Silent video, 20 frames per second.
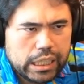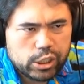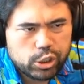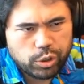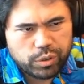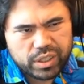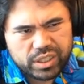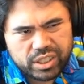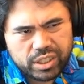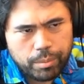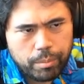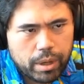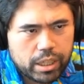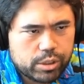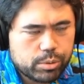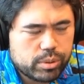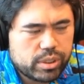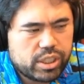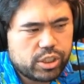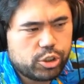so this is a
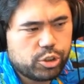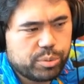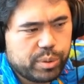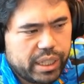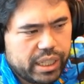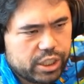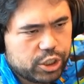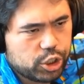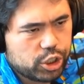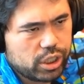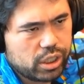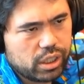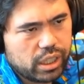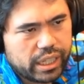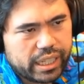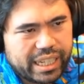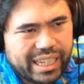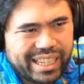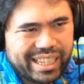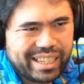must-win situation
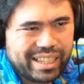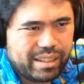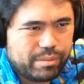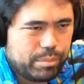like I